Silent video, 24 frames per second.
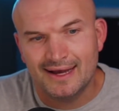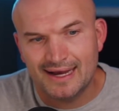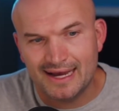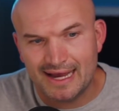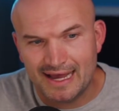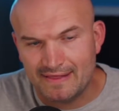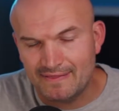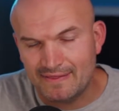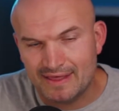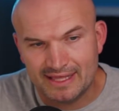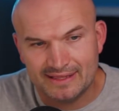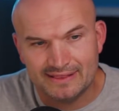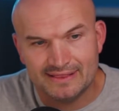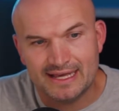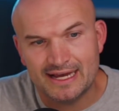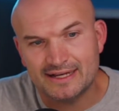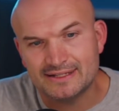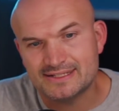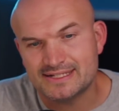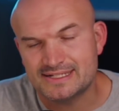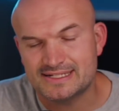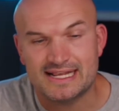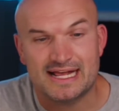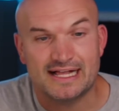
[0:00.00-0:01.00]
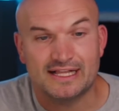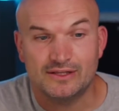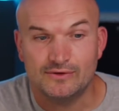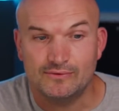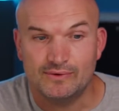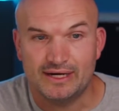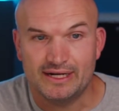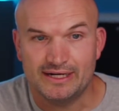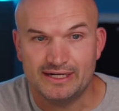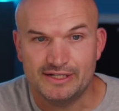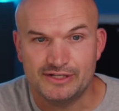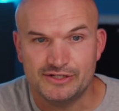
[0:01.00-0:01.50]
And then that's exactly
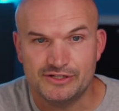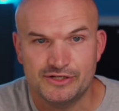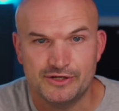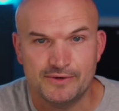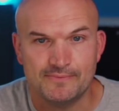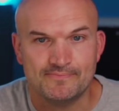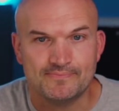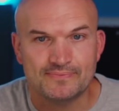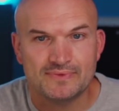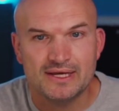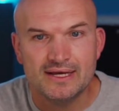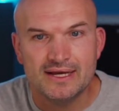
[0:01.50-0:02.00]
what I need to do.